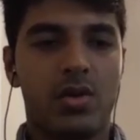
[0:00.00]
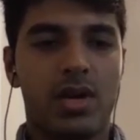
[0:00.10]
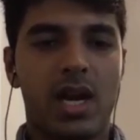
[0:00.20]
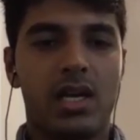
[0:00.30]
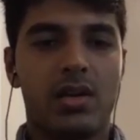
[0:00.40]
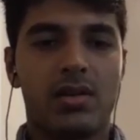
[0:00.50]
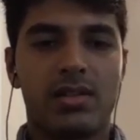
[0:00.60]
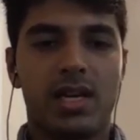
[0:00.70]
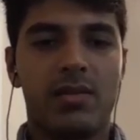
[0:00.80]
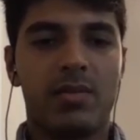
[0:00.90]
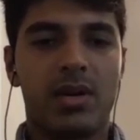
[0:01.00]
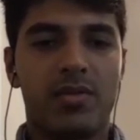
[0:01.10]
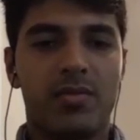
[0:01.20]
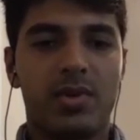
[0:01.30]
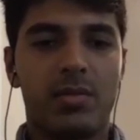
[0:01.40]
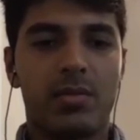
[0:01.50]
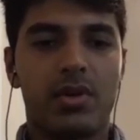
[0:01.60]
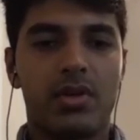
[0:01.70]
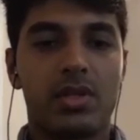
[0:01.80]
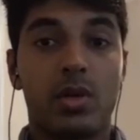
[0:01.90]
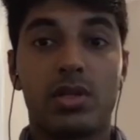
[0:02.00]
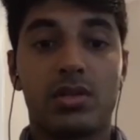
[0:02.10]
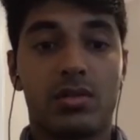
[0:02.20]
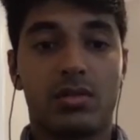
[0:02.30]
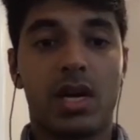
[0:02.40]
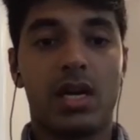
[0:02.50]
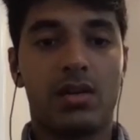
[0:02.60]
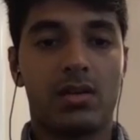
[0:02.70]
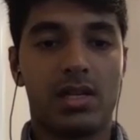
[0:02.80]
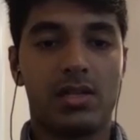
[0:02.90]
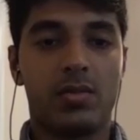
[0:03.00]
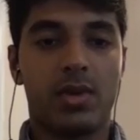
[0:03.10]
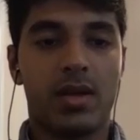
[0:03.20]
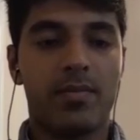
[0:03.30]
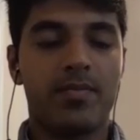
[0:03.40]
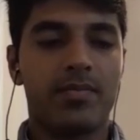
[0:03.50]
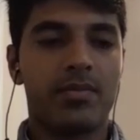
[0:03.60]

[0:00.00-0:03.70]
You write your statement of purpose. You also write your resume.